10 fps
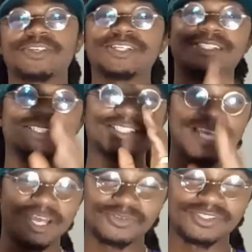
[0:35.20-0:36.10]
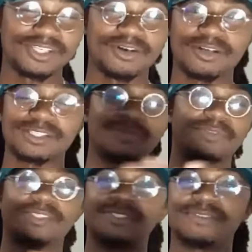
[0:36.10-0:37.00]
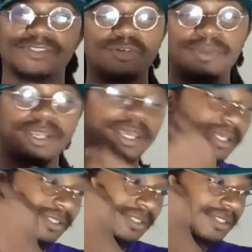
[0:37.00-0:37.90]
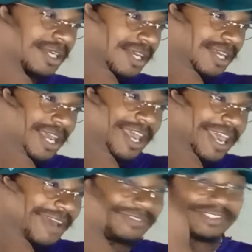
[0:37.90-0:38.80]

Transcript: going against the Seattle Seahawks. It was too many S's. it